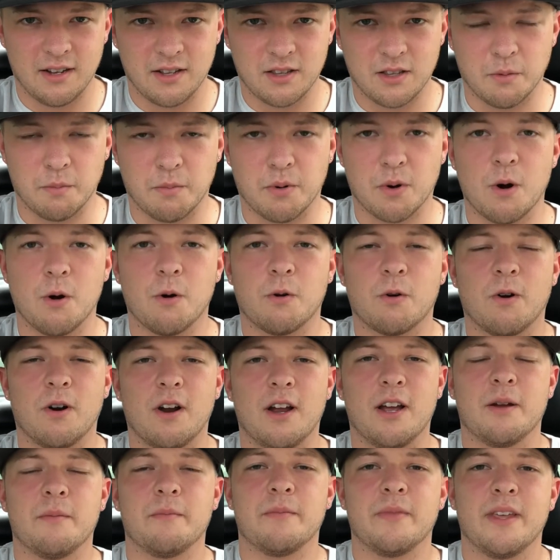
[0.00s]
the
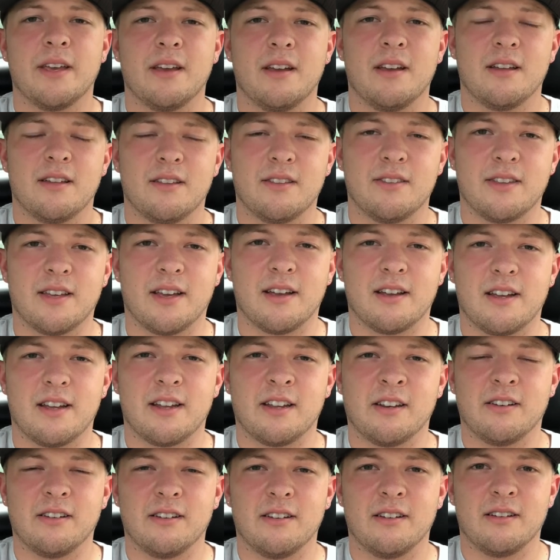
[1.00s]
program,
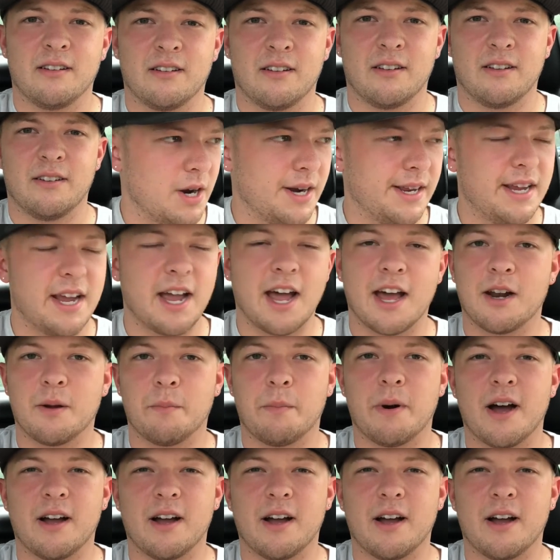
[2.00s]
that money out of